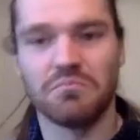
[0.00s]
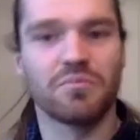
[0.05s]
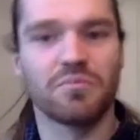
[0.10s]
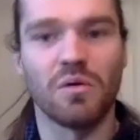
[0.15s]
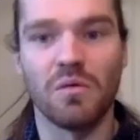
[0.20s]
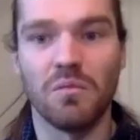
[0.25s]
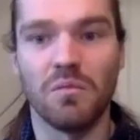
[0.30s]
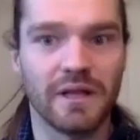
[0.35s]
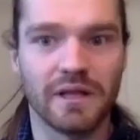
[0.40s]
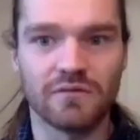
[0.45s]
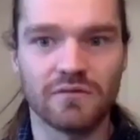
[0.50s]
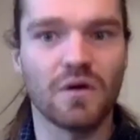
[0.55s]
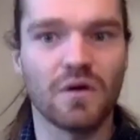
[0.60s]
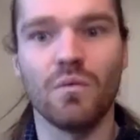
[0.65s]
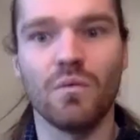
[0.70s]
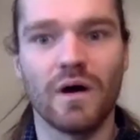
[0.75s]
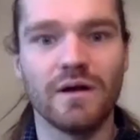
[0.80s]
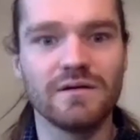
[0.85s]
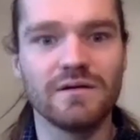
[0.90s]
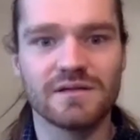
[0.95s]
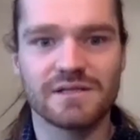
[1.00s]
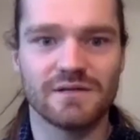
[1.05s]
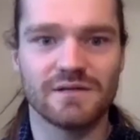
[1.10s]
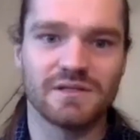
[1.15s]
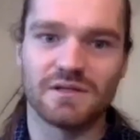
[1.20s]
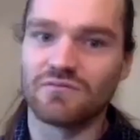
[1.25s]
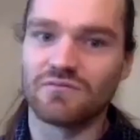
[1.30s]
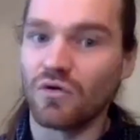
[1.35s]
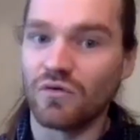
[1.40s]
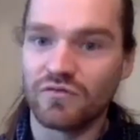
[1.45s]
Probably the wrong one, because it was
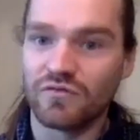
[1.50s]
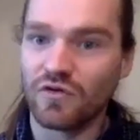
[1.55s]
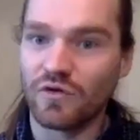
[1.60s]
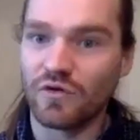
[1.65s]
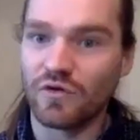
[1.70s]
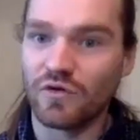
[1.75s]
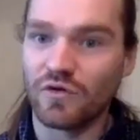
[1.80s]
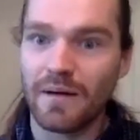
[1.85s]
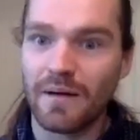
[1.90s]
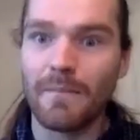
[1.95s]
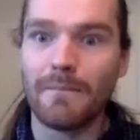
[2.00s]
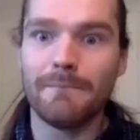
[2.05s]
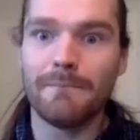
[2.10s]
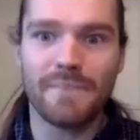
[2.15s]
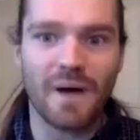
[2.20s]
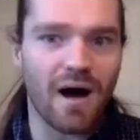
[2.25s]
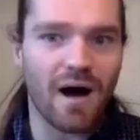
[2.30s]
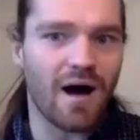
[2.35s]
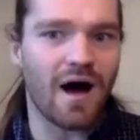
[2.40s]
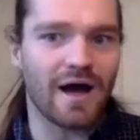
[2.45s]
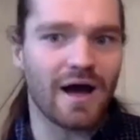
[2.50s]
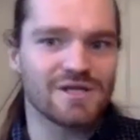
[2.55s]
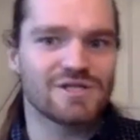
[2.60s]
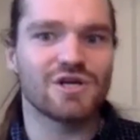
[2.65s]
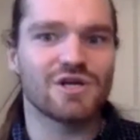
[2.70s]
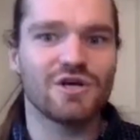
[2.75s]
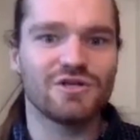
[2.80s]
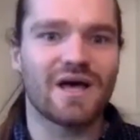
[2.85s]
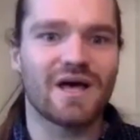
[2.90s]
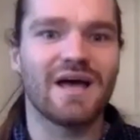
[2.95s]
the wrong formula, yeah. But
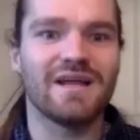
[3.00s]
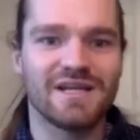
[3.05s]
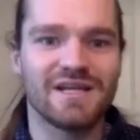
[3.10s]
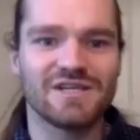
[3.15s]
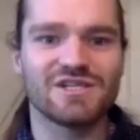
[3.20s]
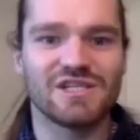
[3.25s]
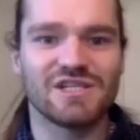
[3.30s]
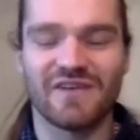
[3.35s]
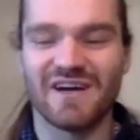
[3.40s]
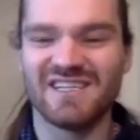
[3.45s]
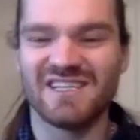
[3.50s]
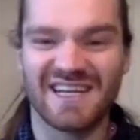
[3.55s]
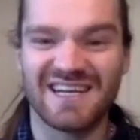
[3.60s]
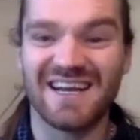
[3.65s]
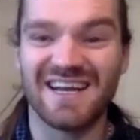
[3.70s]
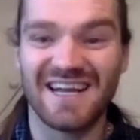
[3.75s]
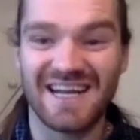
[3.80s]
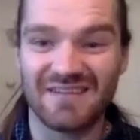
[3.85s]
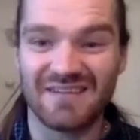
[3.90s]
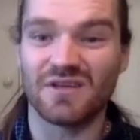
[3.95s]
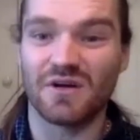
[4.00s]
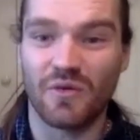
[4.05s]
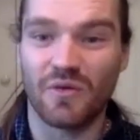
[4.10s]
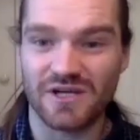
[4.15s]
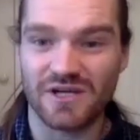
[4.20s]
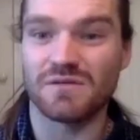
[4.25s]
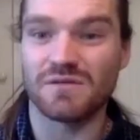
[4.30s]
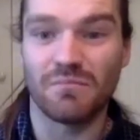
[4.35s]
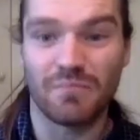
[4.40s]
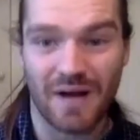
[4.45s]
I showed that initiative. I didn't leave the
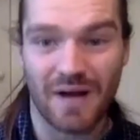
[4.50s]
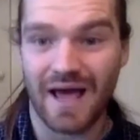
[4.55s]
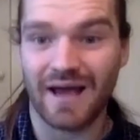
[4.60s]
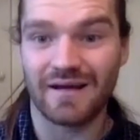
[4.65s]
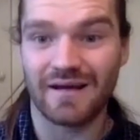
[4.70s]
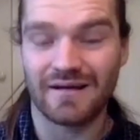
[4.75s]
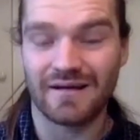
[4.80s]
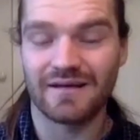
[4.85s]
question blank.